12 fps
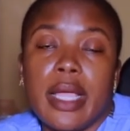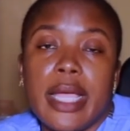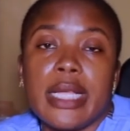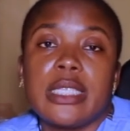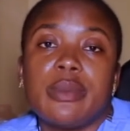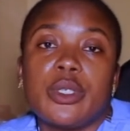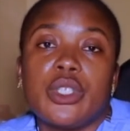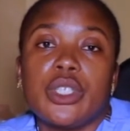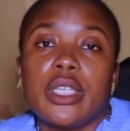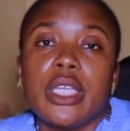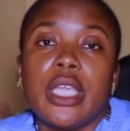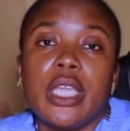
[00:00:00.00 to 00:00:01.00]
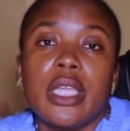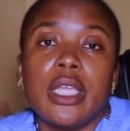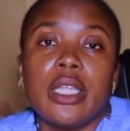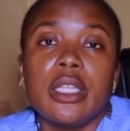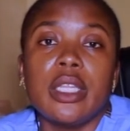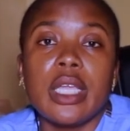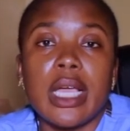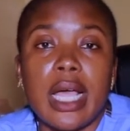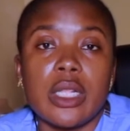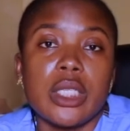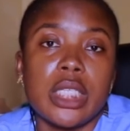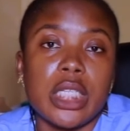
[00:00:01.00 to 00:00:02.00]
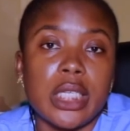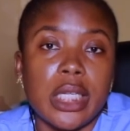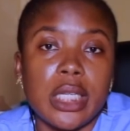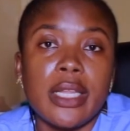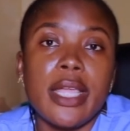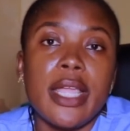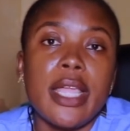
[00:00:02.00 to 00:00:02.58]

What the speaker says: especially in counseling,